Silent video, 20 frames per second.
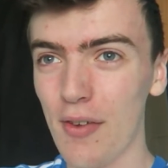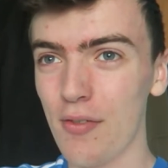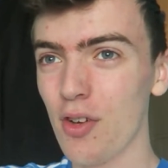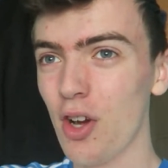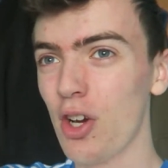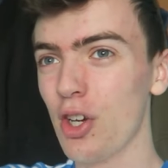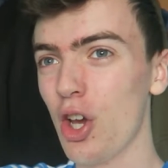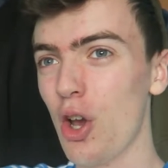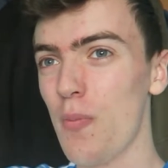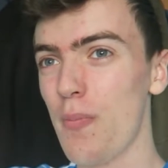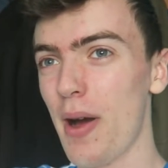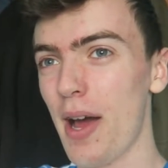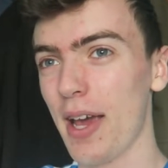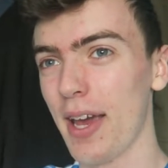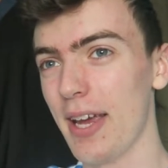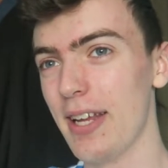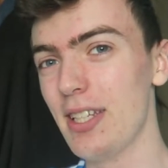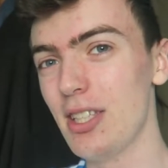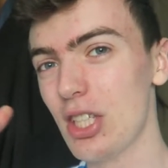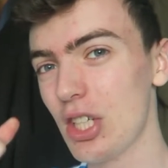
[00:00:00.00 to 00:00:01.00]
I've got to go
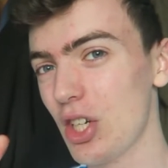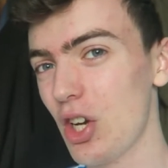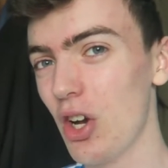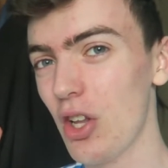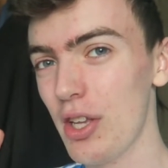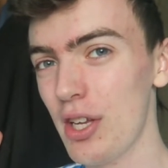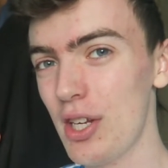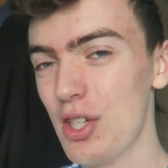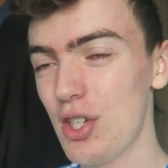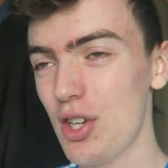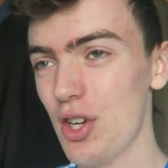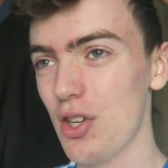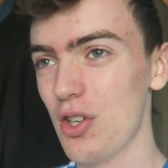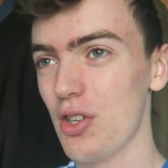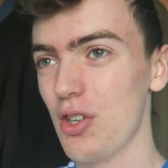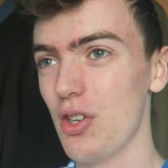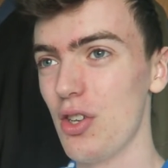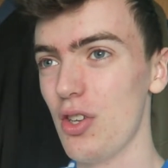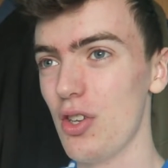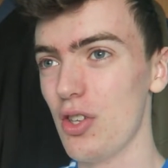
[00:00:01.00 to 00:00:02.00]
back into college
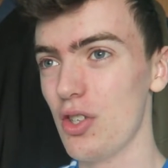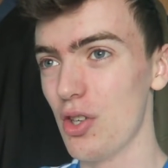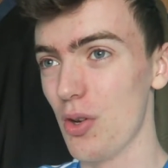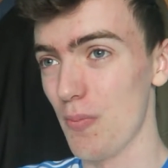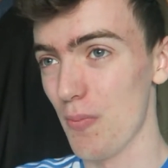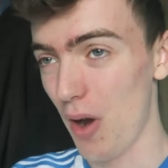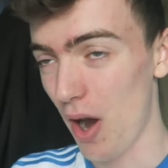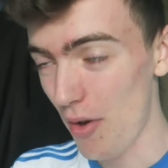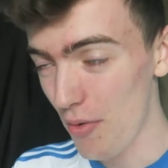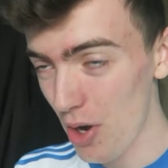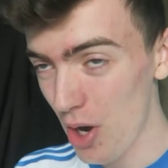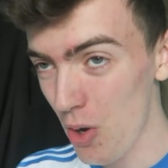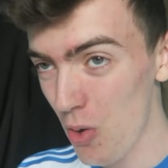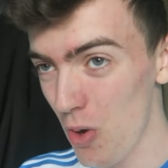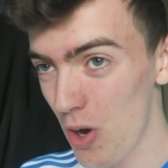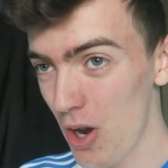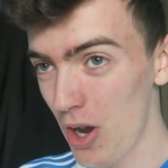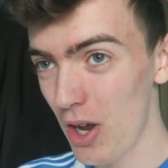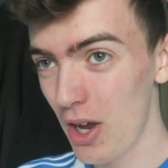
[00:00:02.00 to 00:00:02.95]
tomorrow.